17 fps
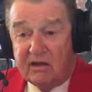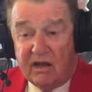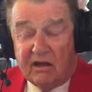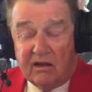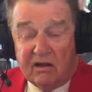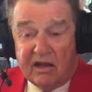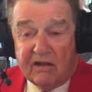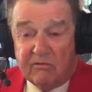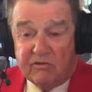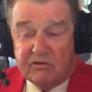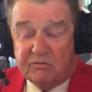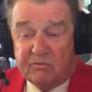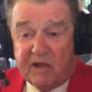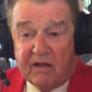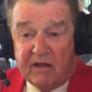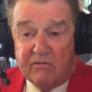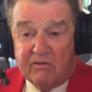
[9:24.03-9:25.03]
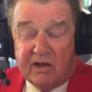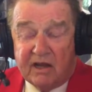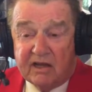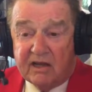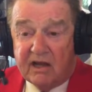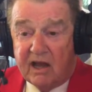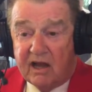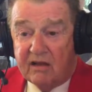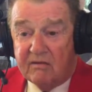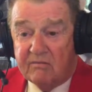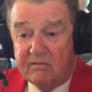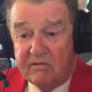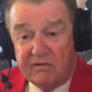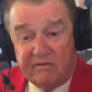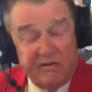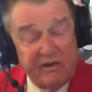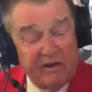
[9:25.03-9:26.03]
LA was bad when they got them.
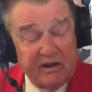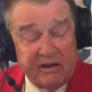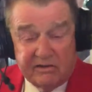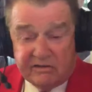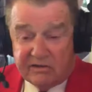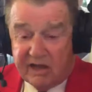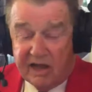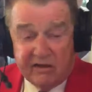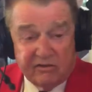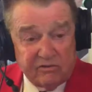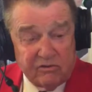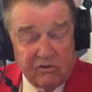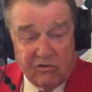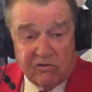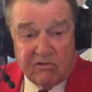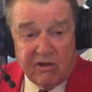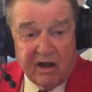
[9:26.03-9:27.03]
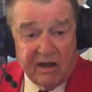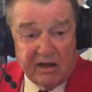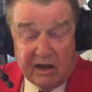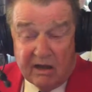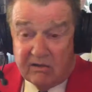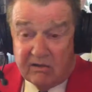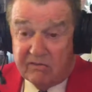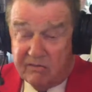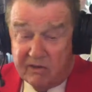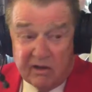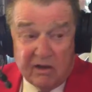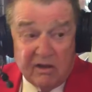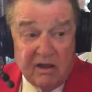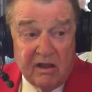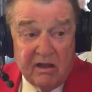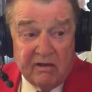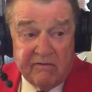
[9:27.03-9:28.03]
The Phillies can't score right now. The
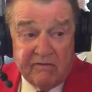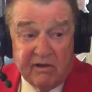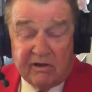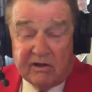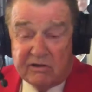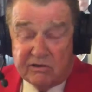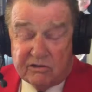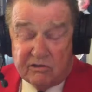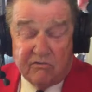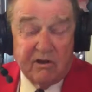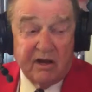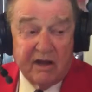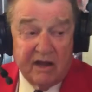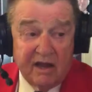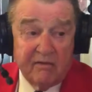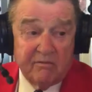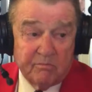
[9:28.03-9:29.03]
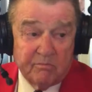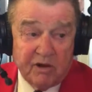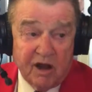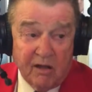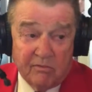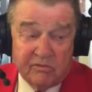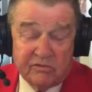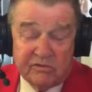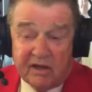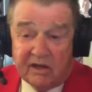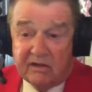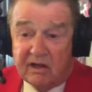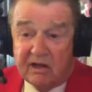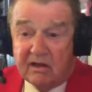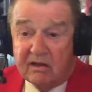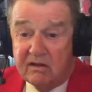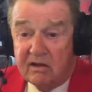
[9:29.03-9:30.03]
Phillies are really having problems.
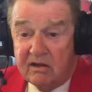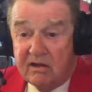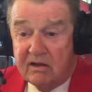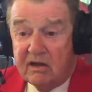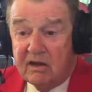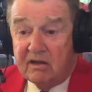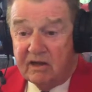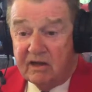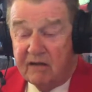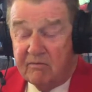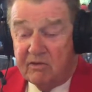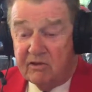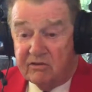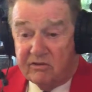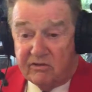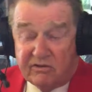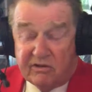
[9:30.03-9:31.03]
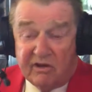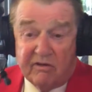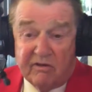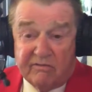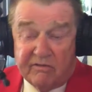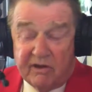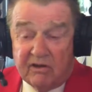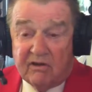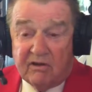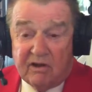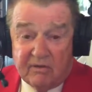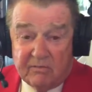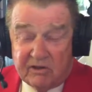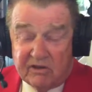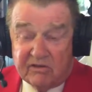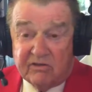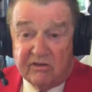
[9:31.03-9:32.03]
And they miss the center fielder, they
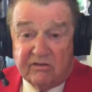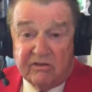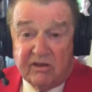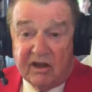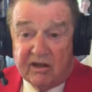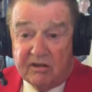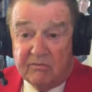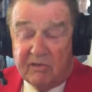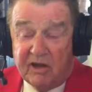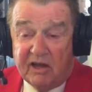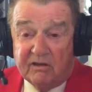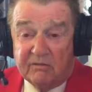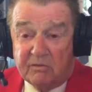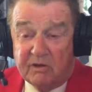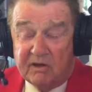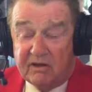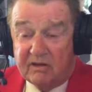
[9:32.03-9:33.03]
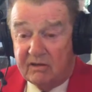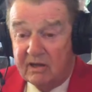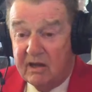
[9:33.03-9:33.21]
miss the second baseman.